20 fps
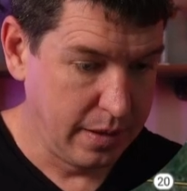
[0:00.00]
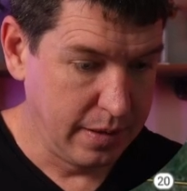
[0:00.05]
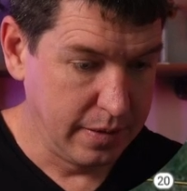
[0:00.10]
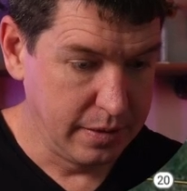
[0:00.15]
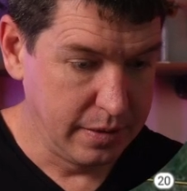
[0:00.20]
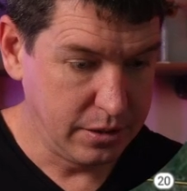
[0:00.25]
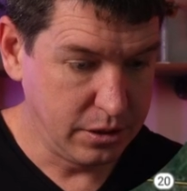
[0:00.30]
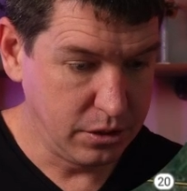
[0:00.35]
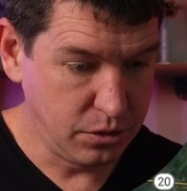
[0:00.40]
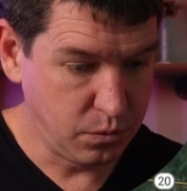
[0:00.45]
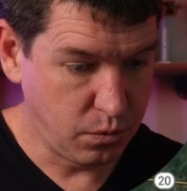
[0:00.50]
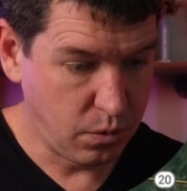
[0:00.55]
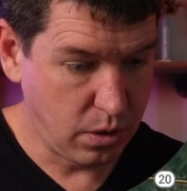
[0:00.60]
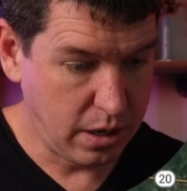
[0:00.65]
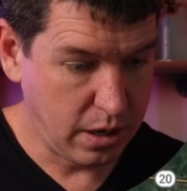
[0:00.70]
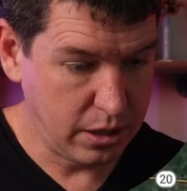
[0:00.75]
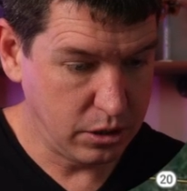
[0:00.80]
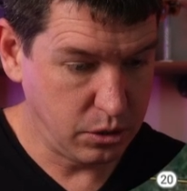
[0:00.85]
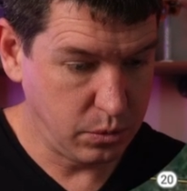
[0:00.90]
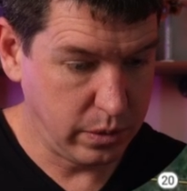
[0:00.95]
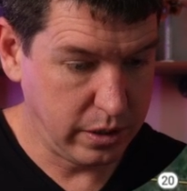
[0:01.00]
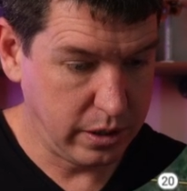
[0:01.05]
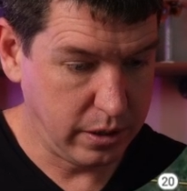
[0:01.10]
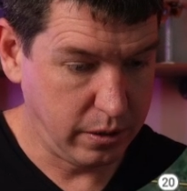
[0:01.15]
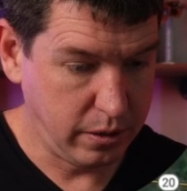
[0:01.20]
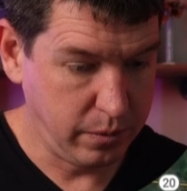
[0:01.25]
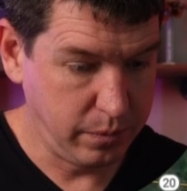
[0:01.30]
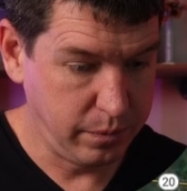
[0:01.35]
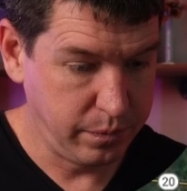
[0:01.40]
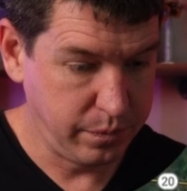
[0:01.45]
this is
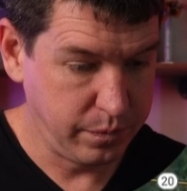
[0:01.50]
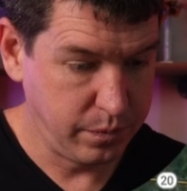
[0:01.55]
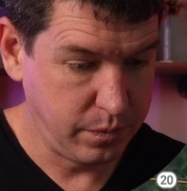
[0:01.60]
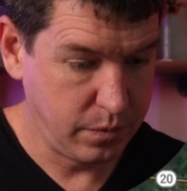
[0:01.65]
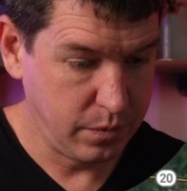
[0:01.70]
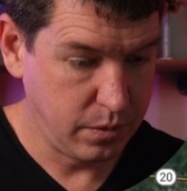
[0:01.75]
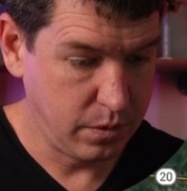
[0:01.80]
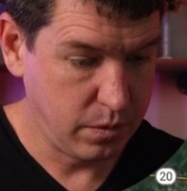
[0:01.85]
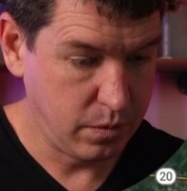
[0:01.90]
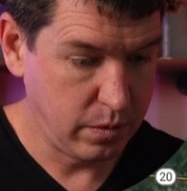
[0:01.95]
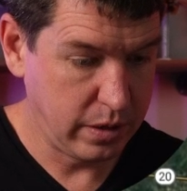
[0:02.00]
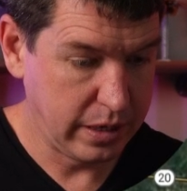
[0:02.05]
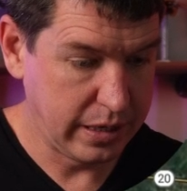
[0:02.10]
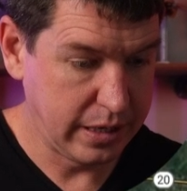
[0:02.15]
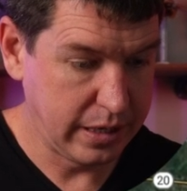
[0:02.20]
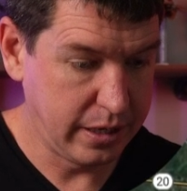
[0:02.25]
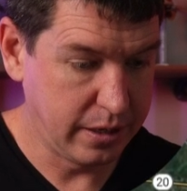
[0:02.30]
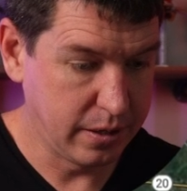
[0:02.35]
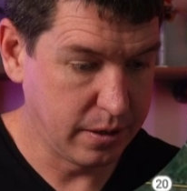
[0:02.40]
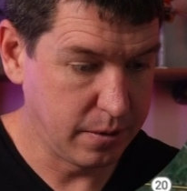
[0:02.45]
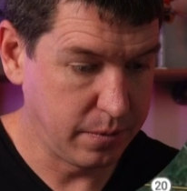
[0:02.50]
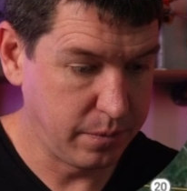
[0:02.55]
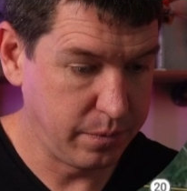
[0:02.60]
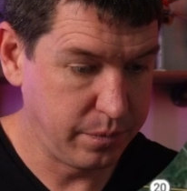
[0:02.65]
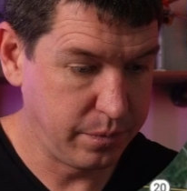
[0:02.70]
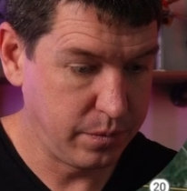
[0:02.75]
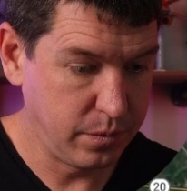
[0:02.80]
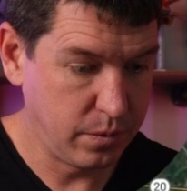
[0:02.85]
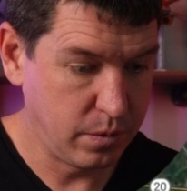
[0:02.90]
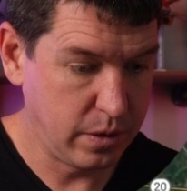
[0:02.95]
Roswell right here,
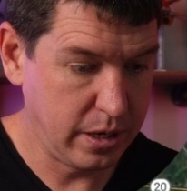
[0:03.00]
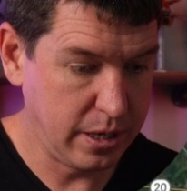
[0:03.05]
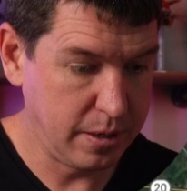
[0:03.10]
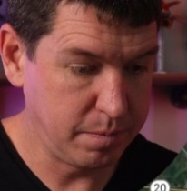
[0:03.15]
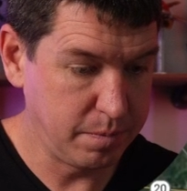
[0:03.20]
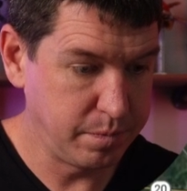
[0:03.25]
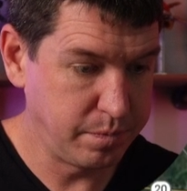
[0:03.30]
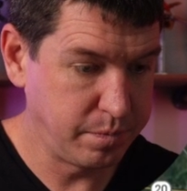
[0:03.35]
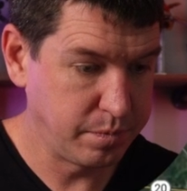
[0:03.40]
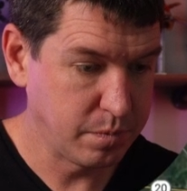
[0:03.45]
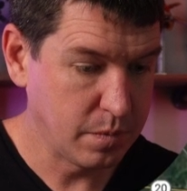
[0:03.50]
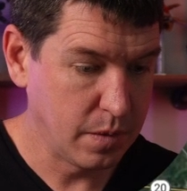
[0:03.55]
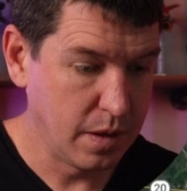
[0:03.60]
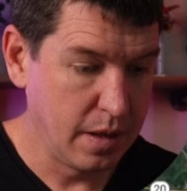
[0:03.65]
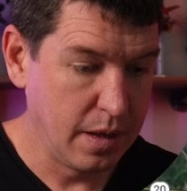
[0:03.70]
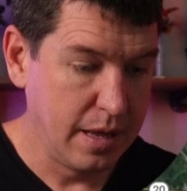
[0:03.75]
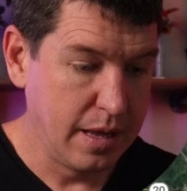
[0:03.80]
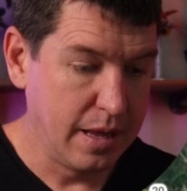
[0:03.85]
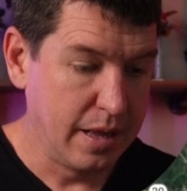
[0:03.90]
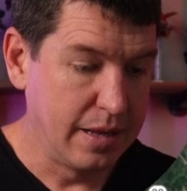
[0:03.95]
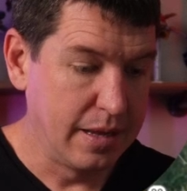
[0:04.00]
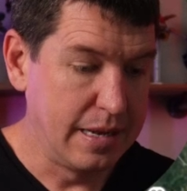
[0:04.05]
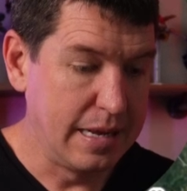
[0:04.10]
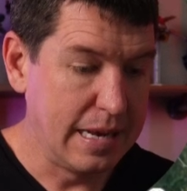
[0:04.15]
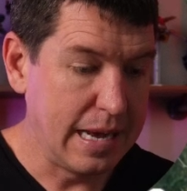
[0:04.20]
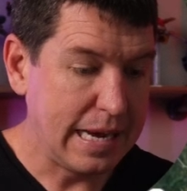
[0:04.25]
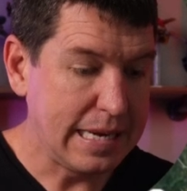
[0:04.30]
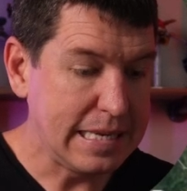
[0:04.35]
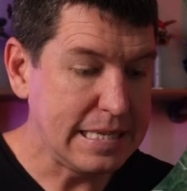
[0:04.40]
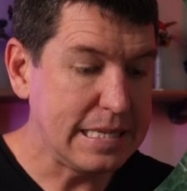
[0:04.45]
right?
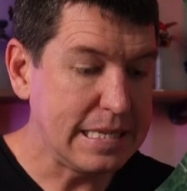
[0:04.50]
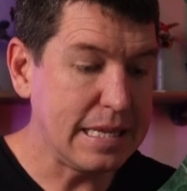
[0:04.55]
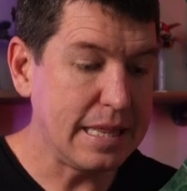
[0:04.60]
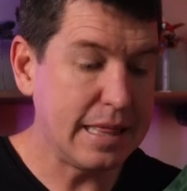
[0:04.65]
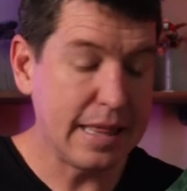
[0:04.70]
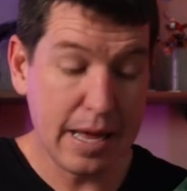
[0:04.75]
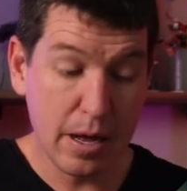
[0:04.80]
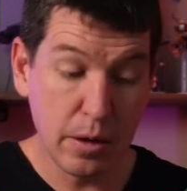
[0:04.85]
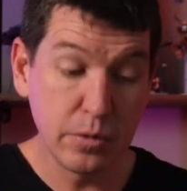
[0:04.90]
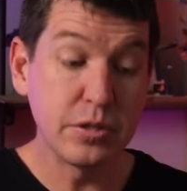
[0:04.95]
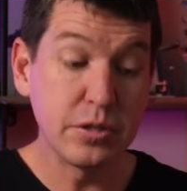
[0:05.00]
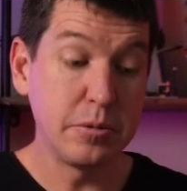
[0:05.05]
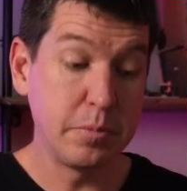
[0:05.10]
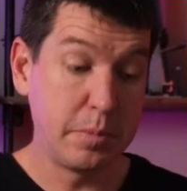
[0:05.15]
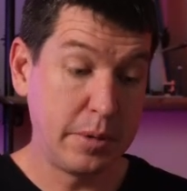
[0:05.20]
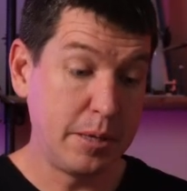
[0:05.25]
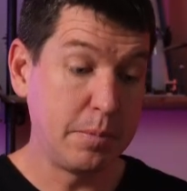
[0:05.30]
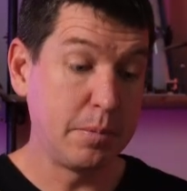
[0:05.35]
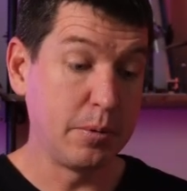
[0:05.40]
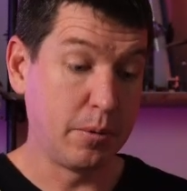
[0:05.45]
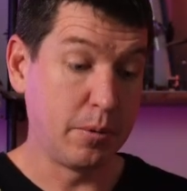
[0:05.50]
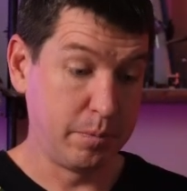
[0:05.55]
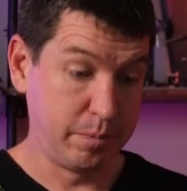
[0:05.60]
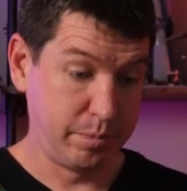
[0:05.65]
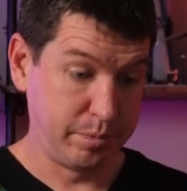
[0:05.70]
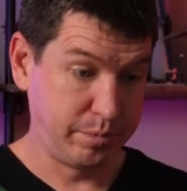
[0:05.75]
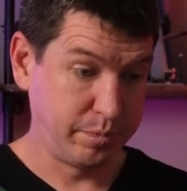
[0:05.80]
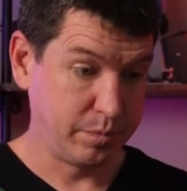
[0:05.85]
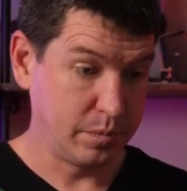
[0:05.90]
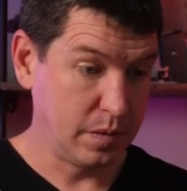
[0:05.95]
90,000 people
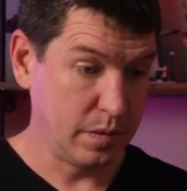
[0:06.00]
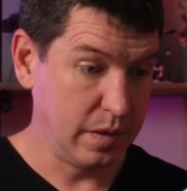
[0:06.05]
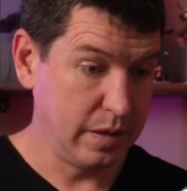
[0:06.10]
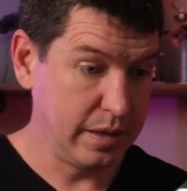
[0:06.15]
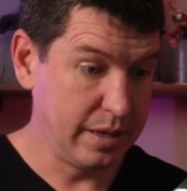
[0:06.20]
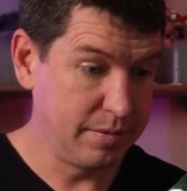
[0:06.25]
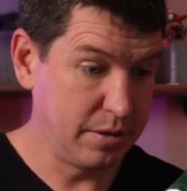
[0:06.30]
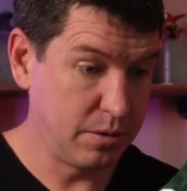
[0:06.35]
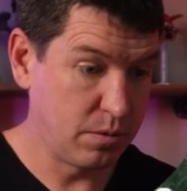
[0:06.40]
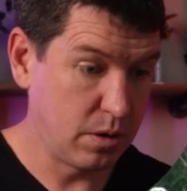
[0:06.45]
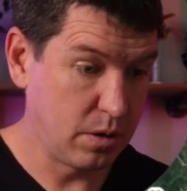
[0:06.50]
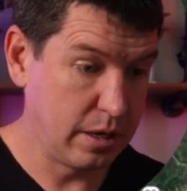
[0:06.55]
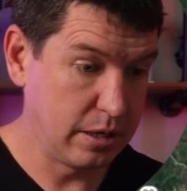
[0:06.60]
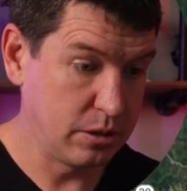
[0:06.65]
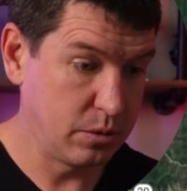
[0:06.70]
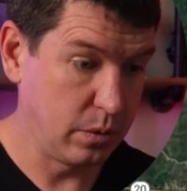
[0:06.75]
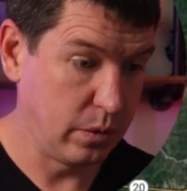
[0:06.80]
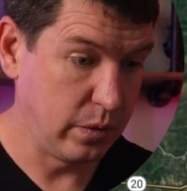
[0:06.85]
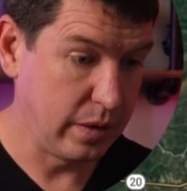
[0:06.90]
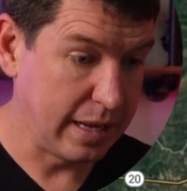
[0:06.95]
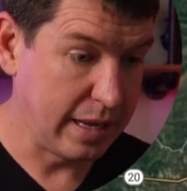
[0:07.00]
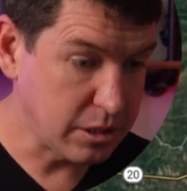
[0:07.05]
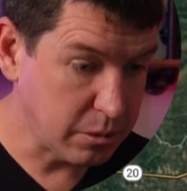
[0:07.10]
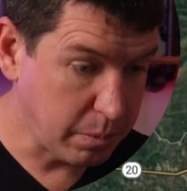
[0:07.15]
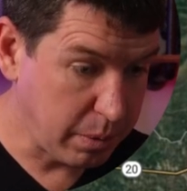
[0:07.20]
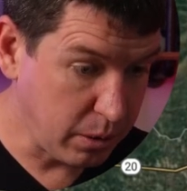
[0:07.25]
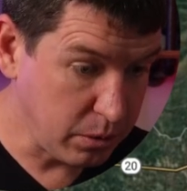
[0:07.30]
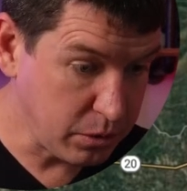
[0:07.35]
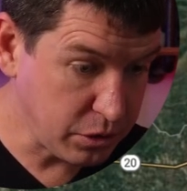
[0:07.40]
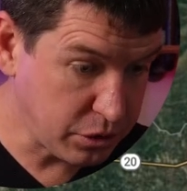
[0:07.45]
live in Roswell, as
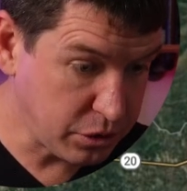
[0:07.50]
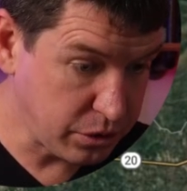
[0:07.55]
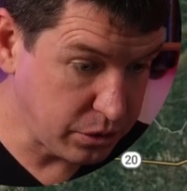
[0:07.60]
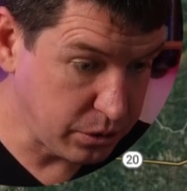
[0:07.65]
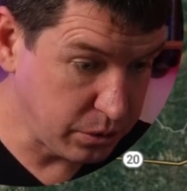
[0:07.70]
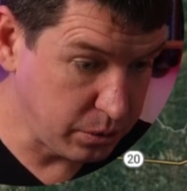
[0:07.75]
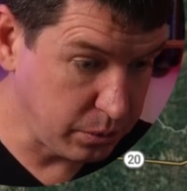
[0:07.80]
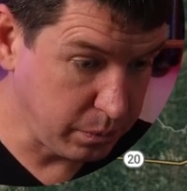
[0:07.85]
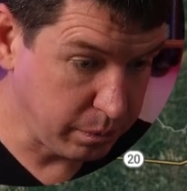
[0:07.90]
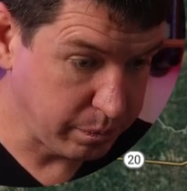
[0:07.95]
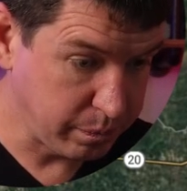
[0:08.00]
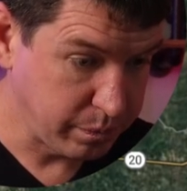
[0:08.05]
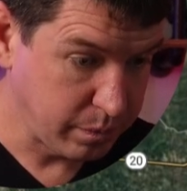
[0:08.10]
opposed to